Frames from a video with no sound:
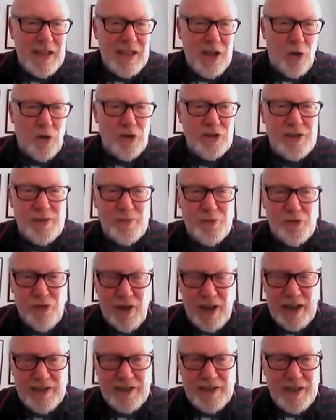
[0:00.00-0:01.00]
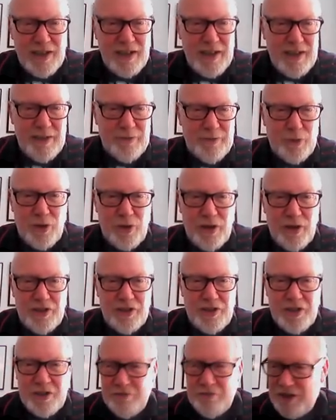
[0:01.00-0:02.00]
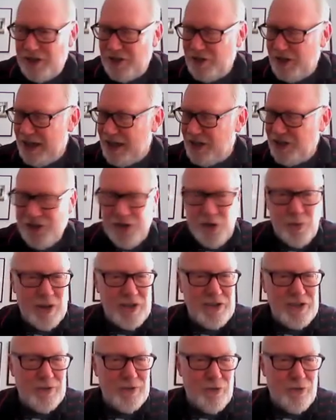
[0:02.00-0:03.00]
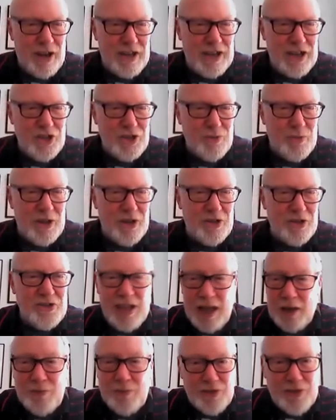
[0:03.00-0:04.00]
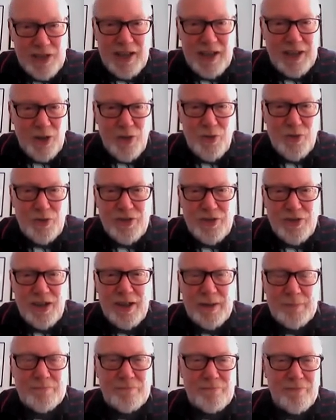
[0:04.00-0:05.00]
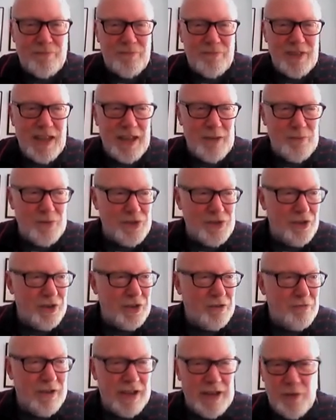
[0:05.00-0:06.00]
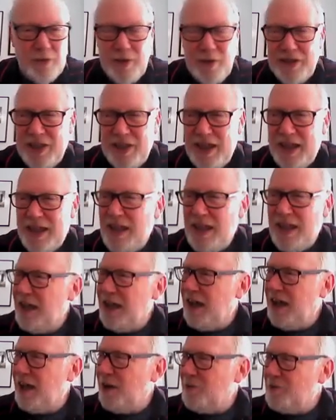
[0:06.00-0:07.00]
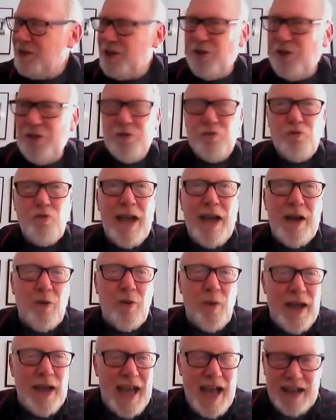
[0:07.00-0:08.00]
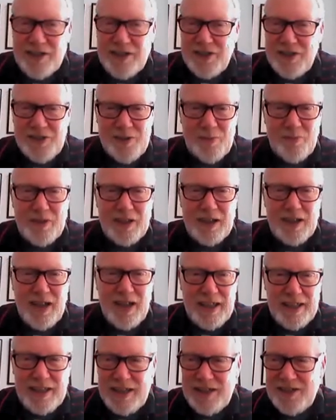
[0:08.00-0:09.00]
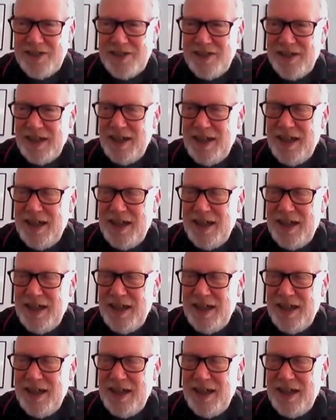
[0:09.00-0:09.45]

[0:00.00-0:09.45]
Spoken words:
or subtract 4 degrees east or west of Greenwich, because that was their local time. It was only really when the, what's it called, the Railway Act or something like this,